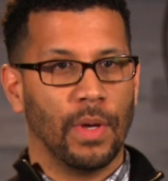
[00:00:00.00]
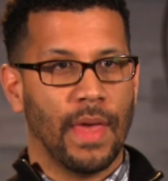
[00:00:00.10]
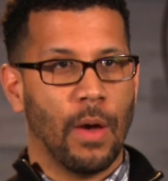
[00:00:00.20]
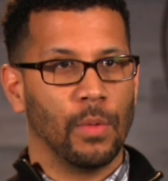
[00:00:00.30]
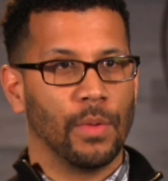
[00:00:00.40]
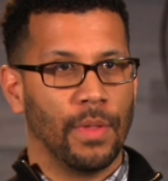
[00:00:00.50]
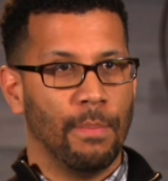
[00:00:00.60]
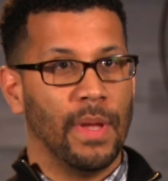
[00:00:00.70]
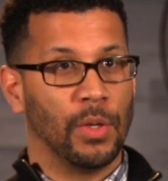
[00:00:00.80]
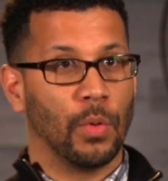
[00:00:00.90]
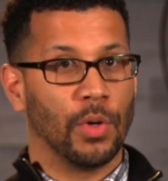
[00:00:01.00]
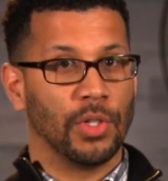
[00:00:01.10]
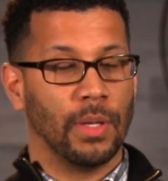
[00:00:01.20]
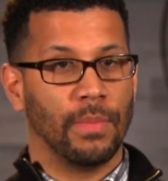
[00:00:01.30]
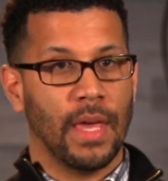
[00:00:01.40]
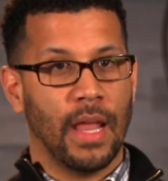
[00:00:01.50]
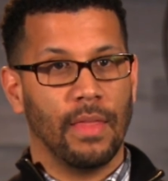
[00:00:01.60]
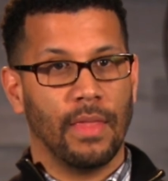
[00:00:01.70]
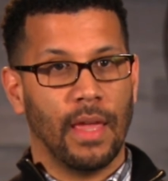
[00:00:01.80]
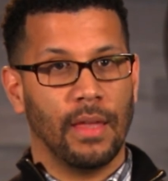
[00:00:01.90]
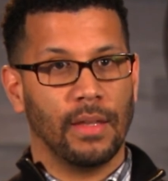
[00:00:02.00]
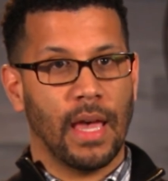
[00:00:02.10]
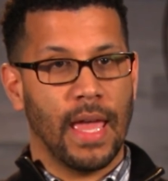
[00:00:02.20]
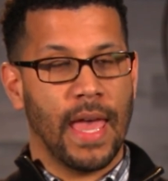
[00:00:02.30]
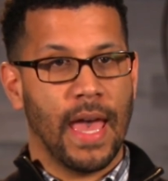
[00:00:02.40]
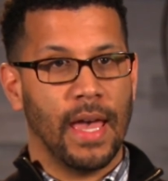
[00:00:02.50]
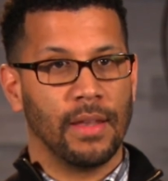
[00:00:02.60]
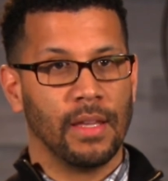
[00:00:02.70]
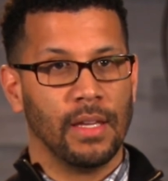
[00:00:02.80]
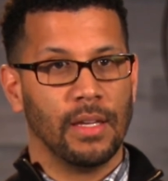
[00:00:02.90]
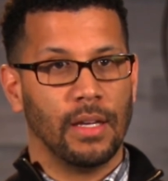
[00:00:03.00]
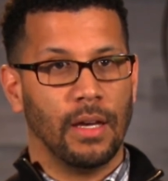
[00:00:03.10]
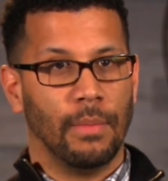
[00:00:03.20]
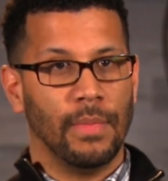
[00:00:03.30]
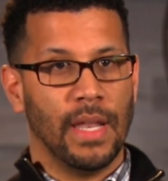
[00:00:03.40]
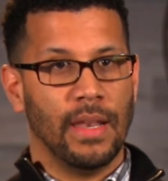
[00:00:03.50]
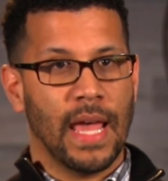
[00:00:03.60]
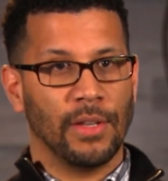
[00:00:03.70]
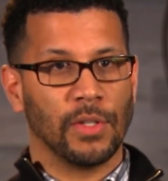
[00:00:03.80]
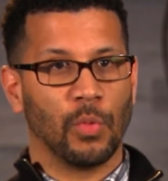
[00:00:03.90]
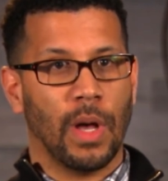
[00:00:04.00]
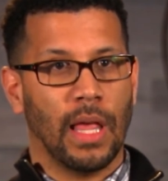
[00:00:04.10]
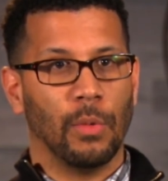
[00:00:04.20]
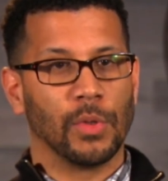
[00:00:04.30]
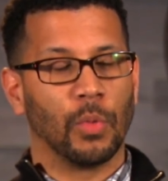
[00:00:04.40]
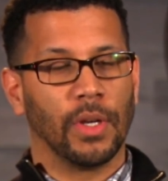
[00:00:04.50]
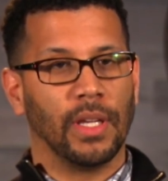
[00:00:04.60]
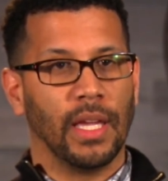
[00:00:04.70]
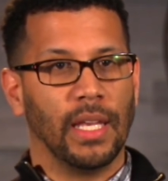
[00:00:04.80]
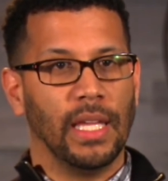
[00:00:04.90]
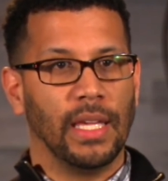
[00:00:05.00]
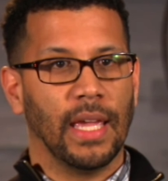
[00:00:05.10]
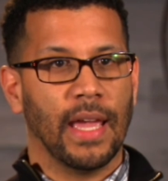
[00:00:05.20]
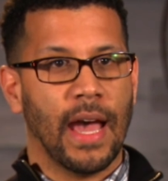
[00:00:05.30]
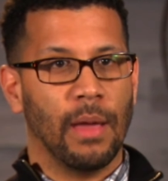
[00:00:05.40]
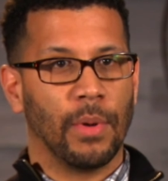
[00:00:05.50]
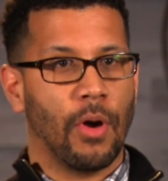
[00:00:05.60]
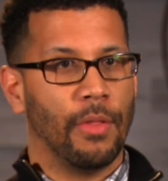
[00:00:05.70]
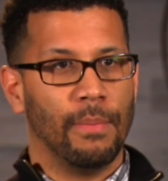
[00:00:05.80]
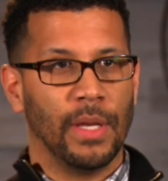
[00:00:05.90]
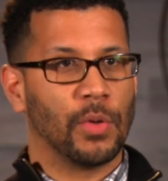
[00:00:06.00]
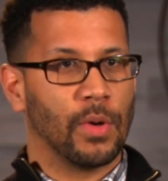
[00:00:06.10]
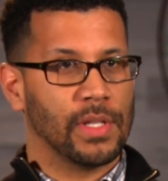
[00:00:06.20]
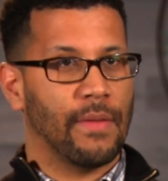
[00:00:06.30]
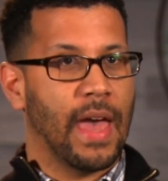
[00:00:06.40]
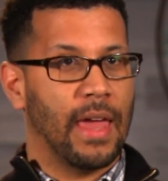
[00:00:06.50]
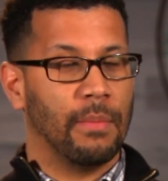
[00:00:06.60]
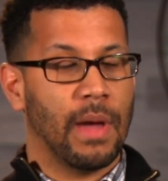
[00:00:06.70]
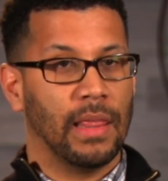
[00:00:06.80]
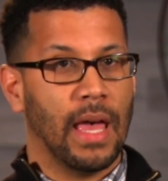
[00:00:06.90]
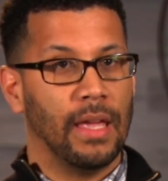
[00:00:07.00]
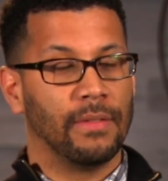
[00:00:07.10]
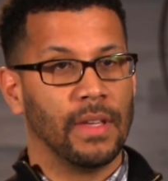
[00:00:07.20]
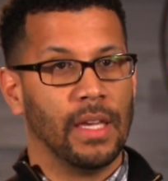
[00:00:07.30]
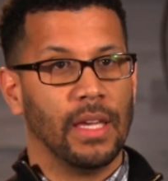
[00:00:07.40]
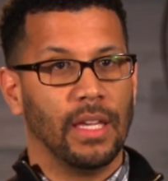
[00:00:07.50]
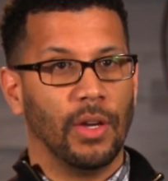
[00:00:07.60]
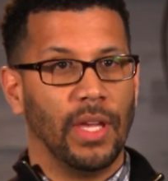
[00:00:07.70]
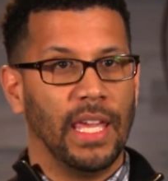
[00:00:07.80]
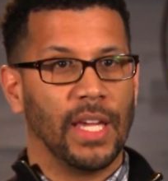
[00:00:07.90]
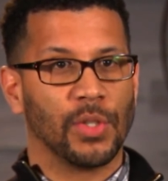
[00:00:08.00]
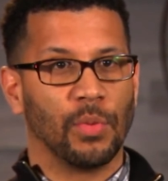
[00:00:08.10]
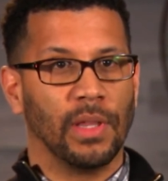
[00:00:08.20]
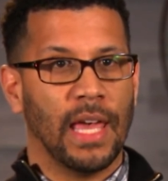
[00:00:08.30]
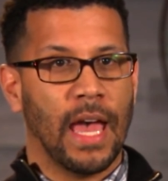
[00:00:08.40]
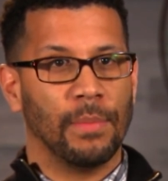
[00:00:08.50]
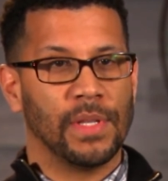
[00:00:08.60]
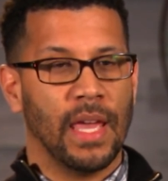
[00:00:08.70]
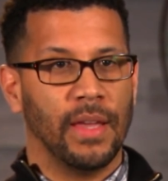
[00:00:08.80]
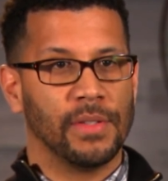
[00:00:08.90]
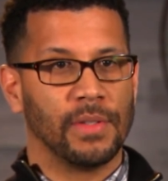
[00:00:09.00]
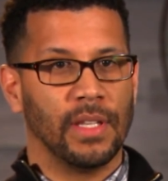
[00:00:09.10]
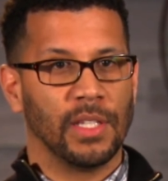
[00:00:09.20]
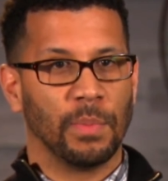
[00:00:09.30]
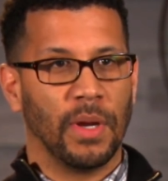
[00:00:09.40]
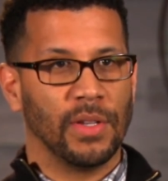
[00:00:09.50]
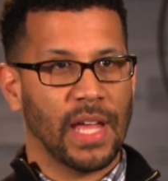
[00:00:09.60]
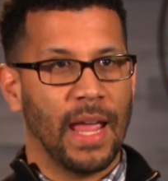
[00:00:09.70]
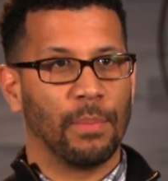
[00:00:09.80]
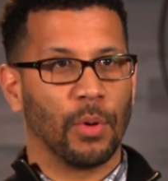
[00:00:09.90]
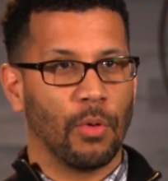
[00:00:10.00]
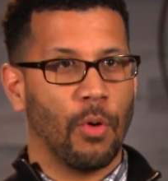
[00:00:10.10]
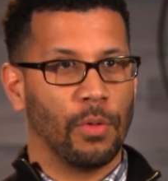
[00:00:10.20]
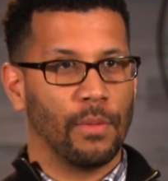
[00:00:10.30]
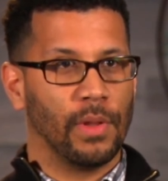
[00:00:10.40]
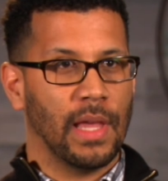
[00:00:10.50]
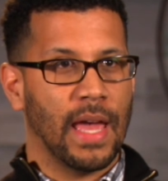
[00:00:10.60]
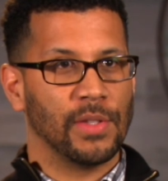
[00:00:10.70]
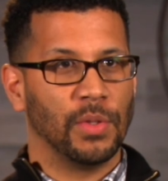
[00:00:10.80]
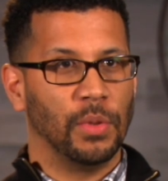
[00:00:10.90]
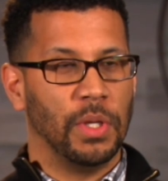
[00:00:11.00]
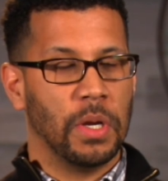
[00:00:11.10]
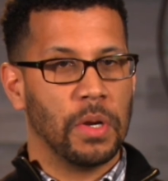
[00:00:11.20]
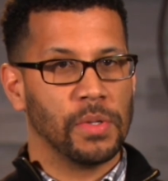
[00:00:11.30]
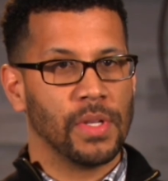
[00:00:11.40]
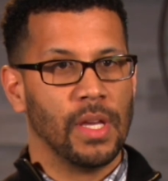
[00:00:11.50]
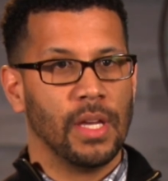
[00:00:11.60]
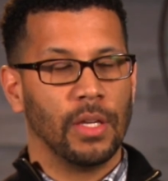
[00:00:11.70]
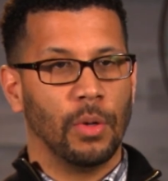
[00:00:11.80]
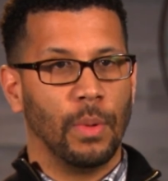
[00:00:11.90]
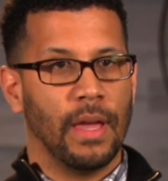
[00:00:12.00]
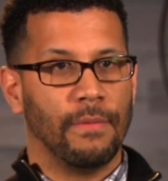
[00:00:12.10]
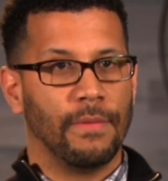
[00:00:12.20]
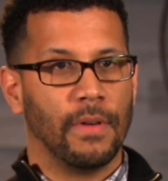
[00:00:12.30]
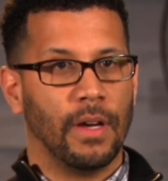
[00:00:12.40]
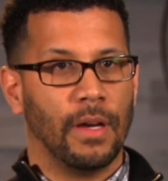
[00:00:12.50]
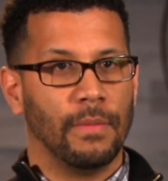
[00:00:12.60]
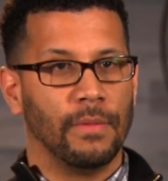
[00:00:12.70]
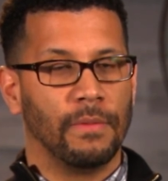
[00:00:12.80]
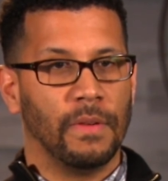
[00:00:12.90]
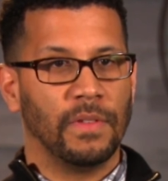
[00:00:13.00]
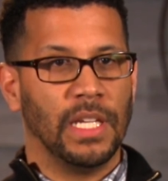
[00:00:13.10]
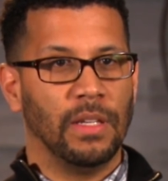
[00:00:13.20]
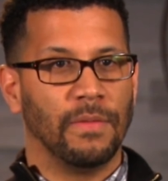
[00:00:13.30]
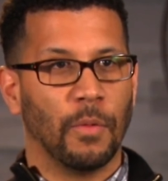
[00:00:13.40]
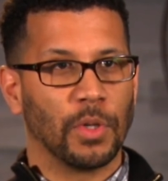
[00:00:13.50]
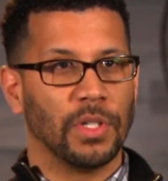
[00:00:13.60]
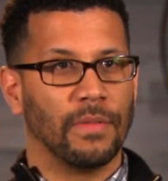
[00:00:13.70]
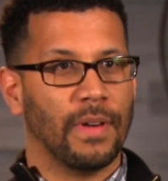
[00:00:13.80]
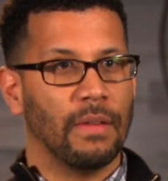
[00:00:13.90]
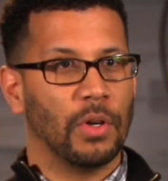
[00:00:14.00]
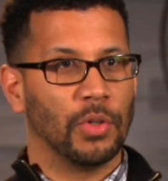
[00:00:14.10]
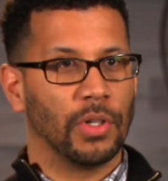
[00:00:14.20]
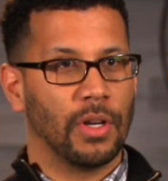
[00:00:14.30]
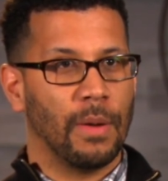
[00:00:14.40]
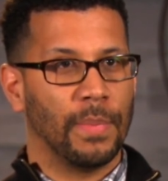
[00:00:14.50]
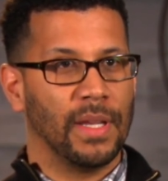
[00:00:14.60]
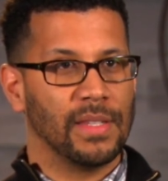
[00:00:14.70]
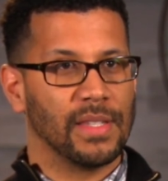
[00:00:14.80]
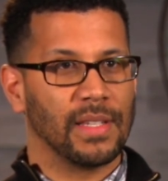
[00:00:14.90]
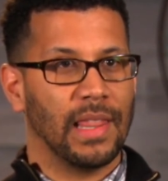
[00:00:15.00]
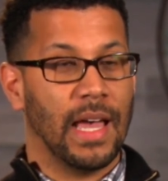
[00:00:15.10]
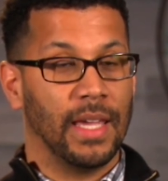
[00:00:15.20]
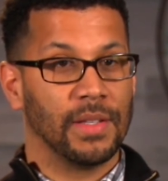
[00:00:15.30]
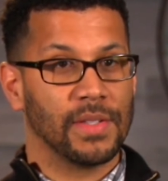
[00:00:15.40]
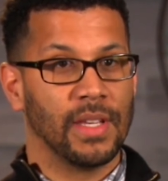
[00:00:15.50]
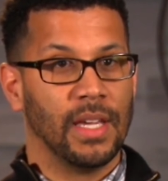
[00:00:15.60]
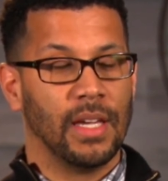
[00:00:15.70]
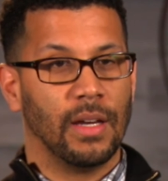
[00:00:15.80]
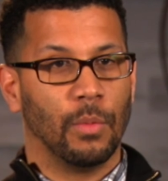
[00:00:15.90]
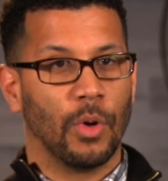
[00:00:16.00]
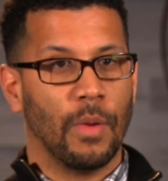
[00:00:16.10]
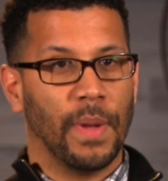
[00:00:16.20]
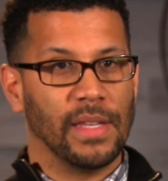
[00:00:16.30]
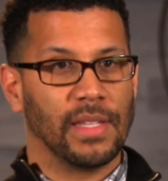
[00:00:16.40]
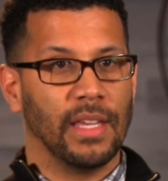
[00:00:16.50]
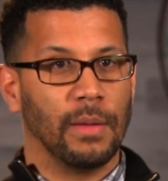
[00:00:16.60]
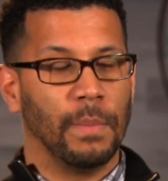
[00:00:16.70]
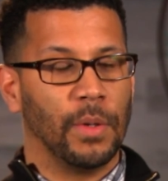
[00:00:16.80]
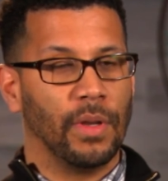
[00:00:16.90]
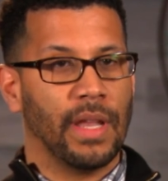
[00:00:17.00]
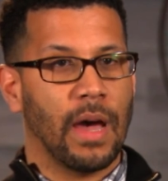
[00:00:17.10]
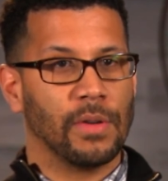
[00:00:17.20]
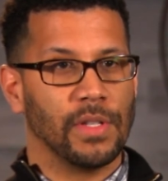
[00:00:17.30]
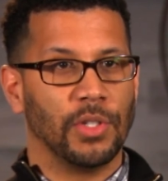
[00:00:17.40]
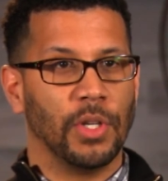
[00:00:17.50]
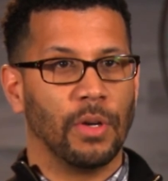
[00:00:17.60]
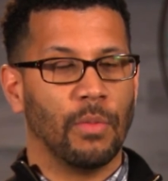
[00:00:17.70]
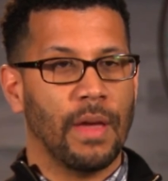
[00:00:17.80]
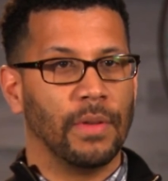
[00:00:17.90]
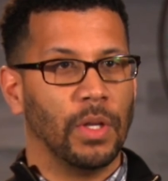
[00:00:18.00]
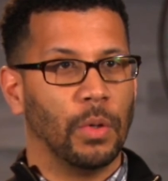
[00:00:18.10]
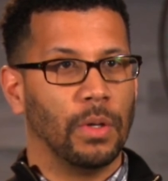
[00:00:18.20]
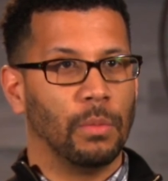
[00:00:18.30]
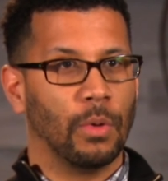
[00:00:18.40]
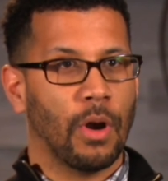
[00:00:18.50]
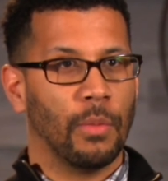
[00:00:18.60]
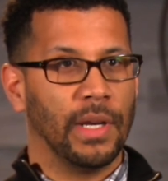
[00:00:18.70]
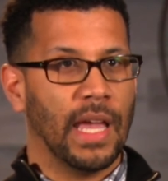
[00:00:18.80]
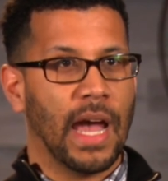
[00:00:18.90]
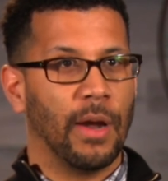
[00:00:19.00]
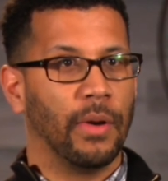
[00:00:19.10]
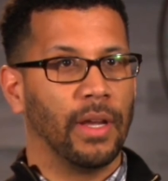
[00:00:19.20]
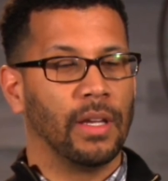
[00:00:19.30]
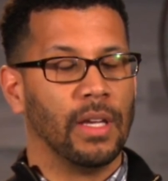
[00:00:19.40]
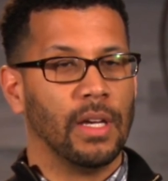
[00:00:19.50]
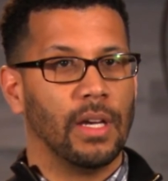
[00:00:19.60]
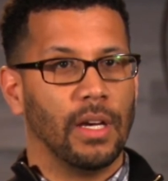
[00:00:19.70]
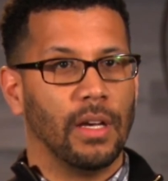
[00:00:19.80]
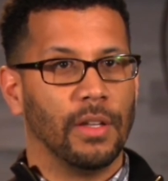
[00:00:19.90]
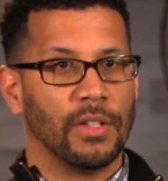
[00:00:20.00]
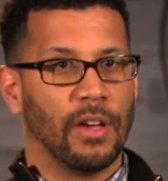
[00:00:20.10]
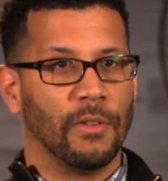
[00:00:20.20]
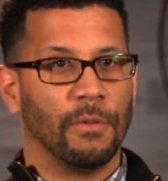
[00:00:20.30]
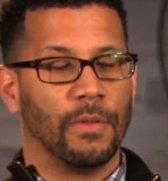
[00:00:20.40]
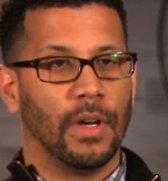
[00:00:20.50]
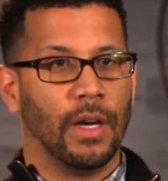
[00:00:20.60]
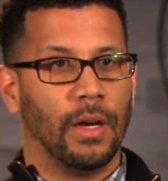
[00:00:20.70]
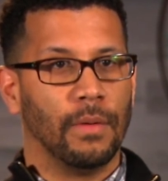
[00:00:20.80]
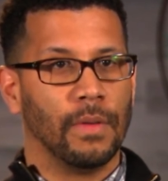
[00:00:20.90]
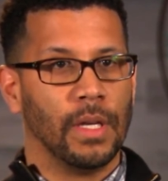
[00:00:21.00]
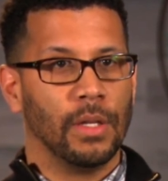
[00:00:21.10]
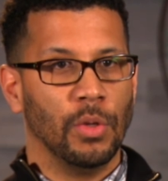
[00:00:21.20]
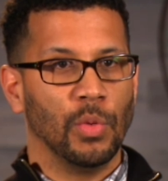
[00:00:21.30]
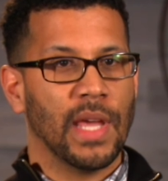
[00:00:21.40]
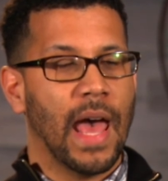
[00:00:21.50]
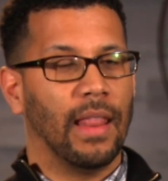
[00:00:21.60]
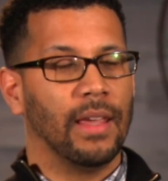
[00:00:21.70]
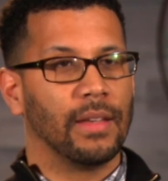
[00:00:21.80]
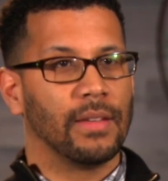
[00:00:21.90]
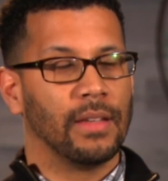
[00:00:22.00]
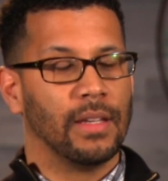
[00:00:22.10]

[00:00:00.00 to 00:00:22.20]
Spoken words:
without the mentorship that I had, not just while I was working at EKI, but all the mentors I've had in my life. EX3 Labs has experienced hyper growth over the last 2 years. We have 15 Fortune 500 companies as clients. We're on pace to hit $1 million this year in revenue, and we're already hiring a ton of new talent.